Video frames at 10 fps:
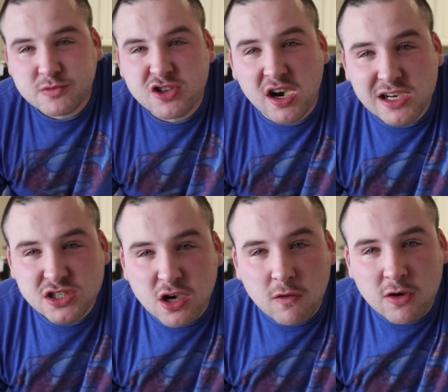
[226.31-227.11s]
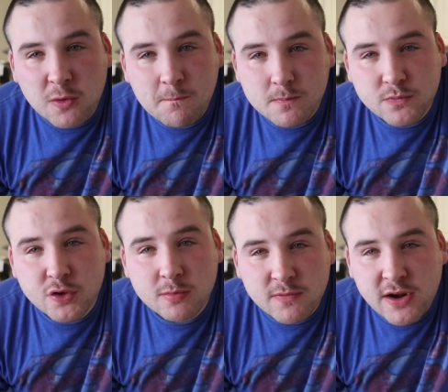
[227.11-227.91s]
Johnny Scoville,
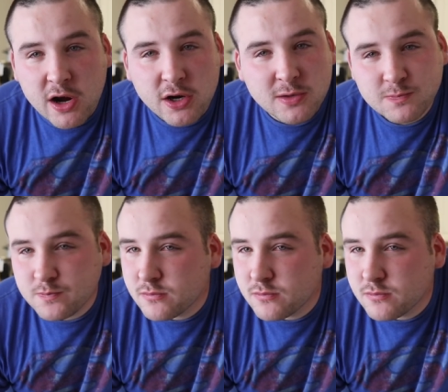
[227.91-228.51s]
Tube of Terror.